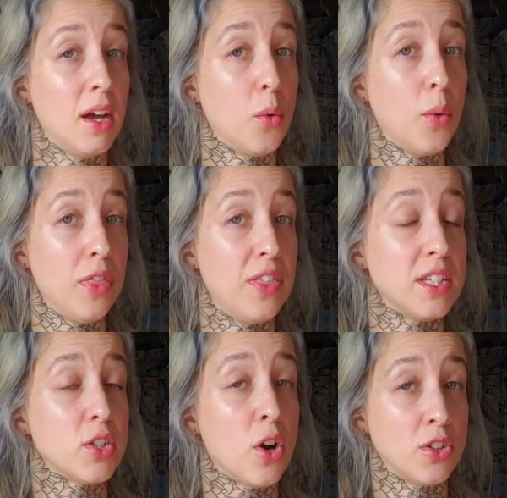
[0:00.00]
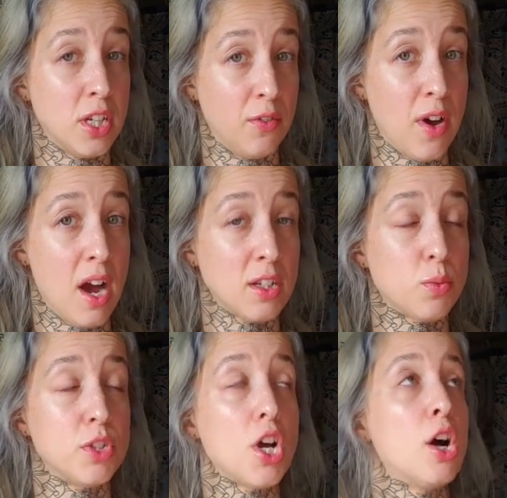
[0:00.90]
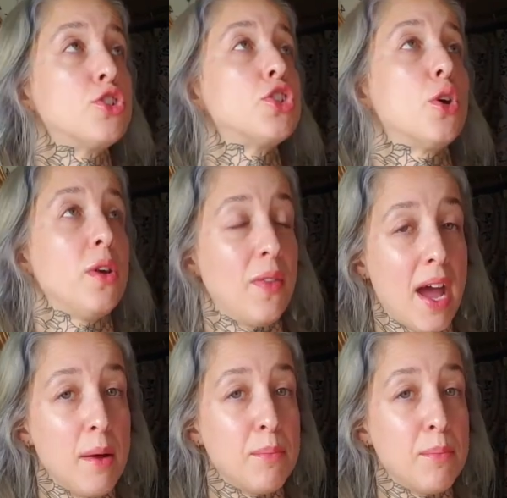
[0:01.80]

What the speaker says: with this Arctic Fox, which I'll show you that.